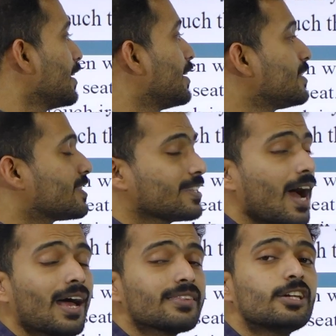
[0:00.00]

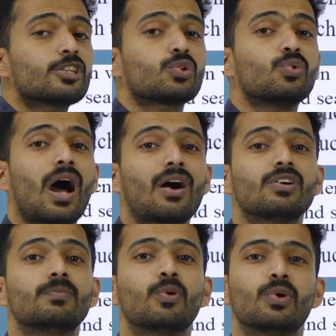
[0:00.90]
discharged through
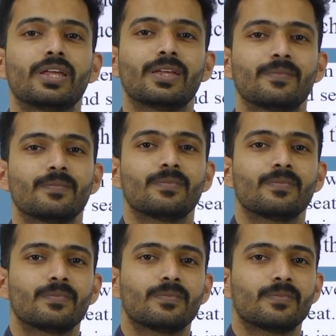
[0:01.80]
our body.
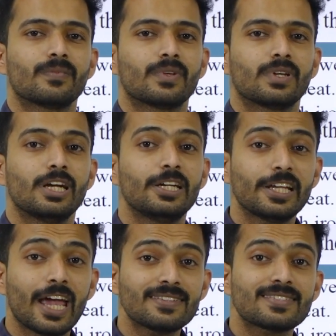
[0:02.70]
It
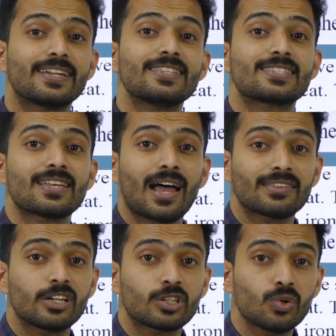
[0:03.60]
gets
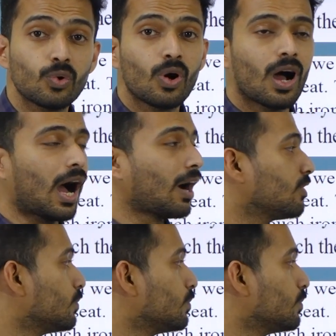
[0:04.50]
discharged through our